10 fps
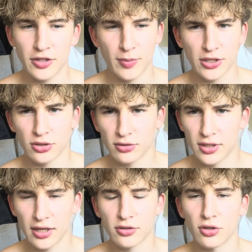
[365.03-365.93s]
especially on
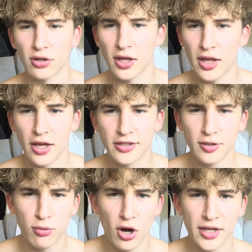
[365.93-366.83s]
TikTok, a
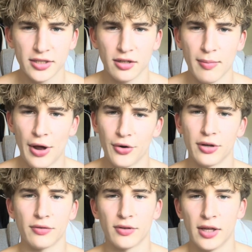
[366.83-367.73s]
surprising amount
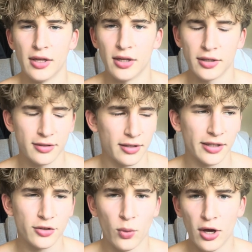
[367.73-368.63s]
of
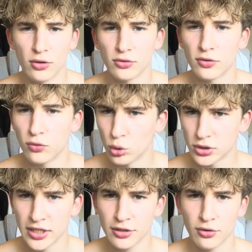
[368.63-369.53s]
like 12 to
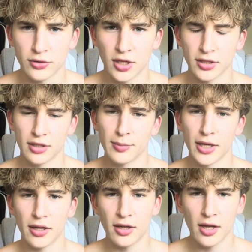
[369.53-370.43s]
14-year-olds asking
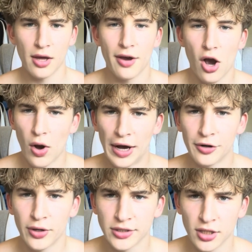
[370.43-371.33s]
me, oh, how
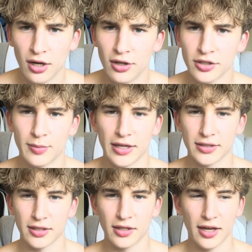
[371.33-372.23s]
do I start
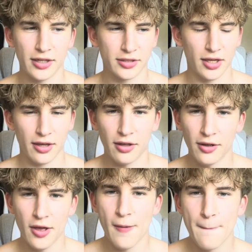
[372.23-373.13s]
Looksmaxing? And it's like,
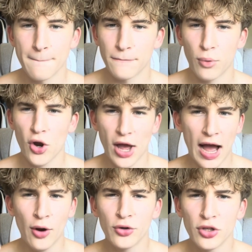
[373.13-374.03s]
bro,
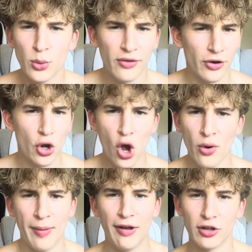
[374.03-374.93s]
how do you even know
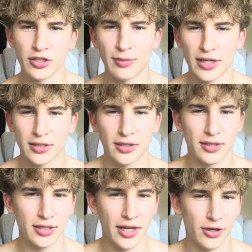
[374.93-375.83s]
about Looksmaxing at
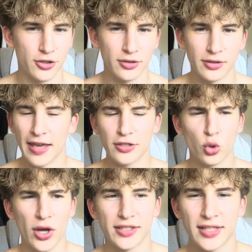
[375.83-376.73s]
this age? It's
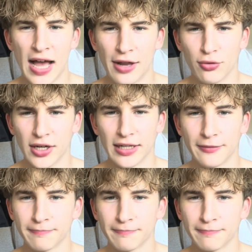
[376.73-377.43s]
quite sad, really.